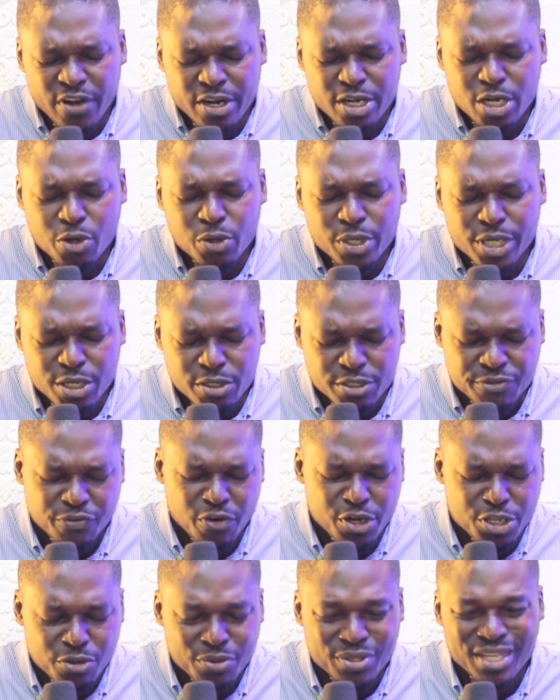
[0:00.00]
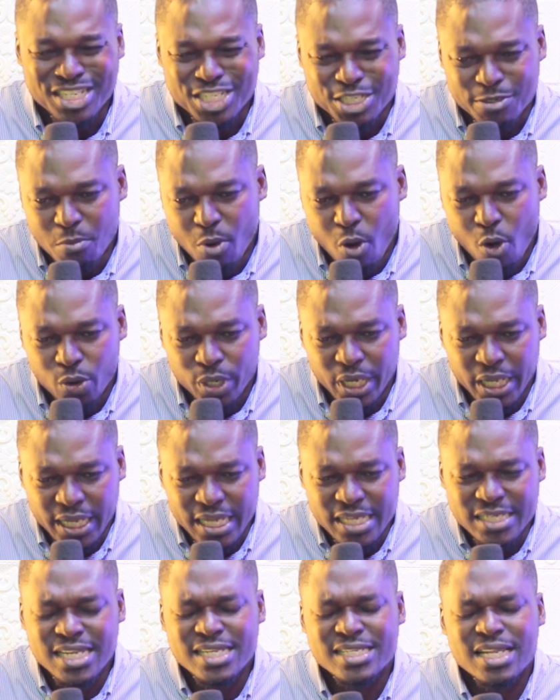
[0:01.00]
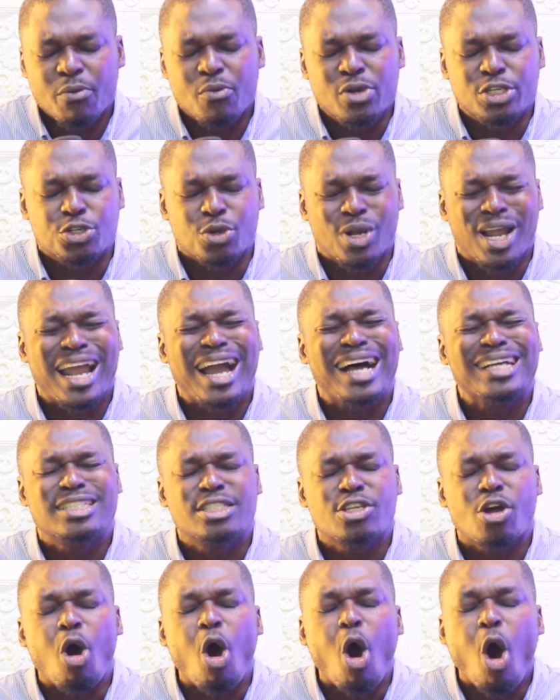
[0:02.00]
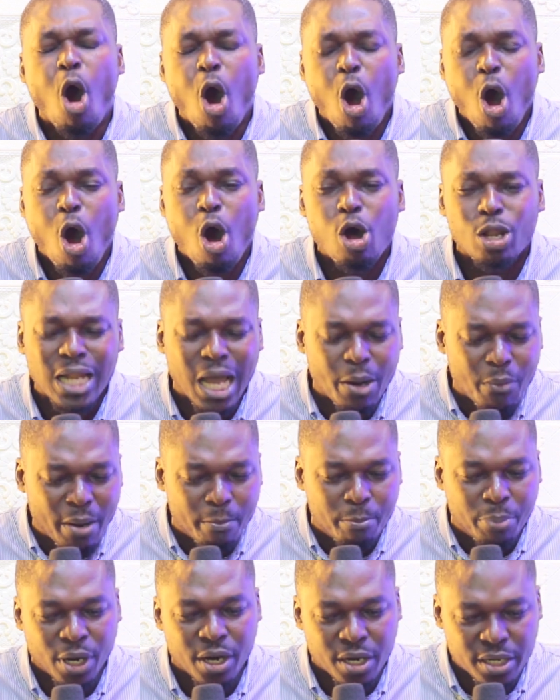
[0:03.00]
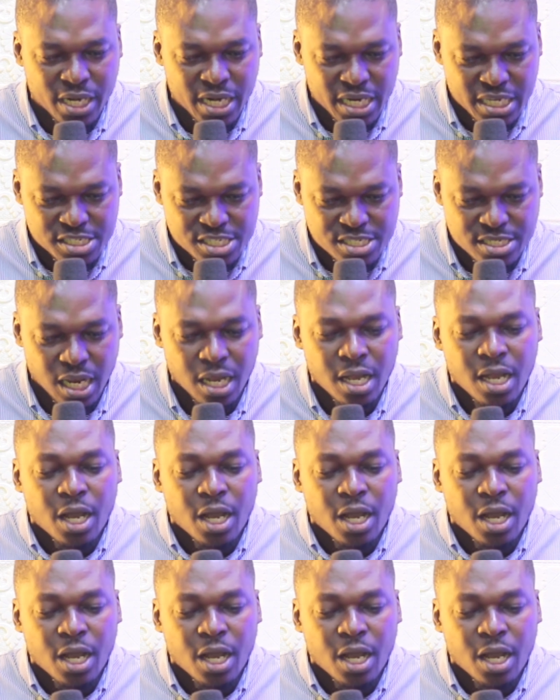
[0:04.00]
very good news for you this morning. He says that we should cast all our burdens.